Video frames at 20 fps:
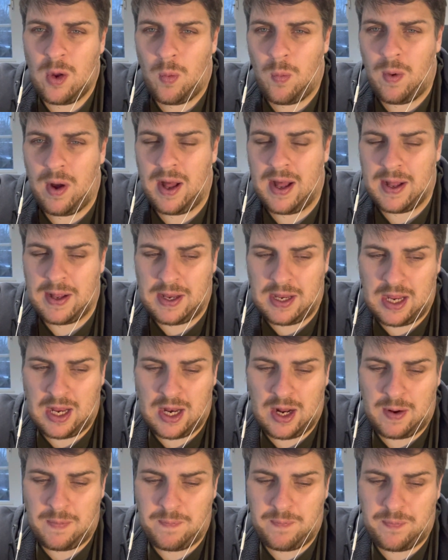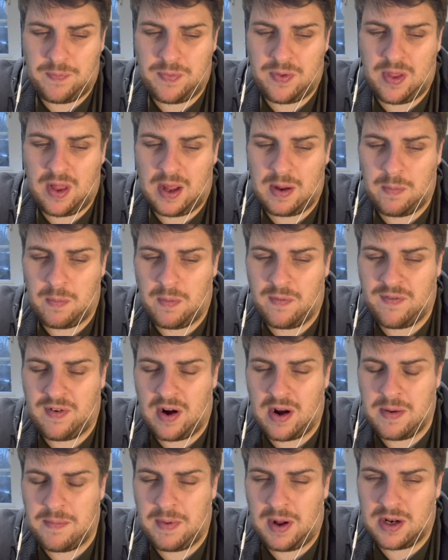where, you know, they were
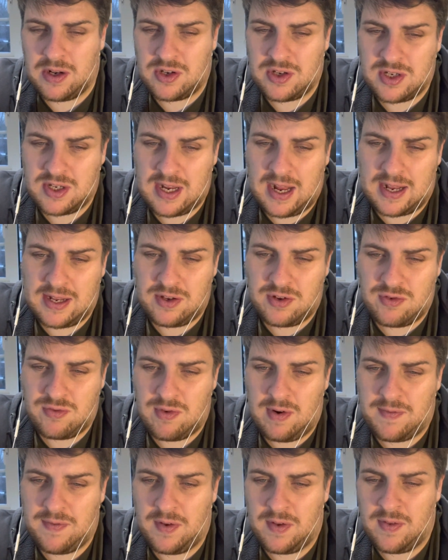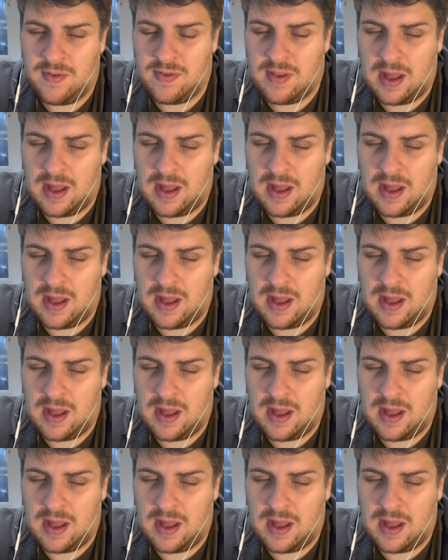very much stats driven.